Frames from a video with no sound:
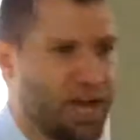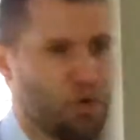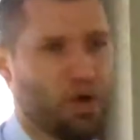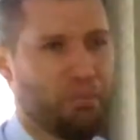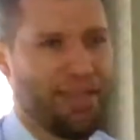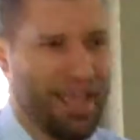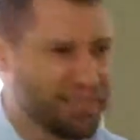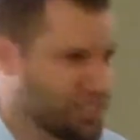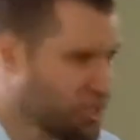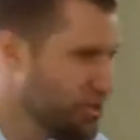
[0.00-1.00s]
I don't want to be
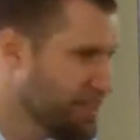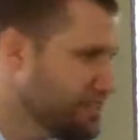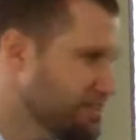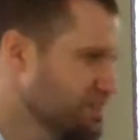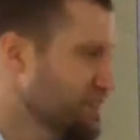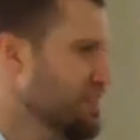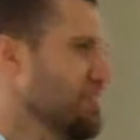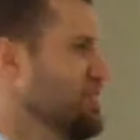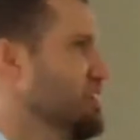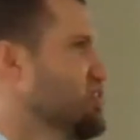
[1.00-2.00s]
executed.
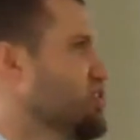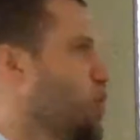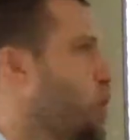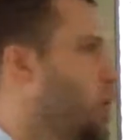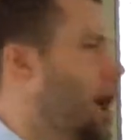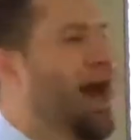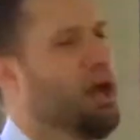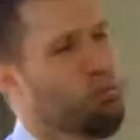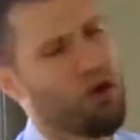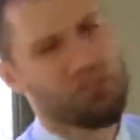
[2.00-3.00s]
So
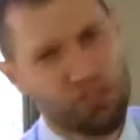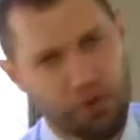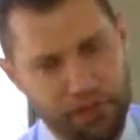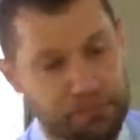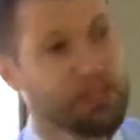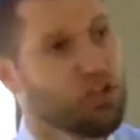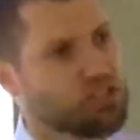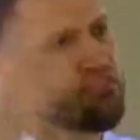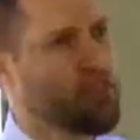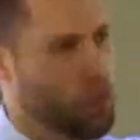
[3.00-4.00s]
I won't do it
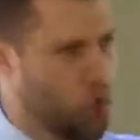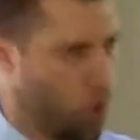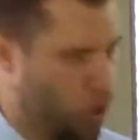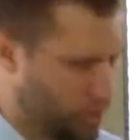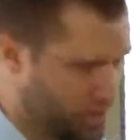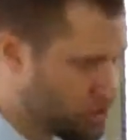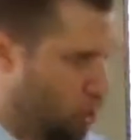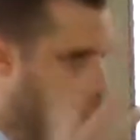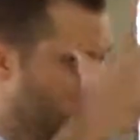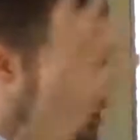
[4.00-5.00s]
because of the law that's
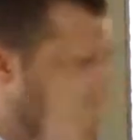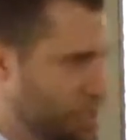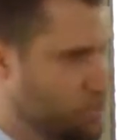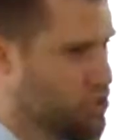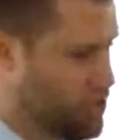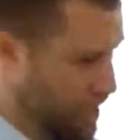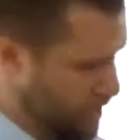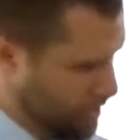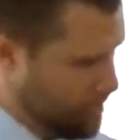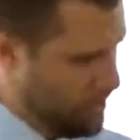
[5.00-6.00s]
over me, which
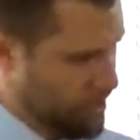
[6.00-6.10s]
kind of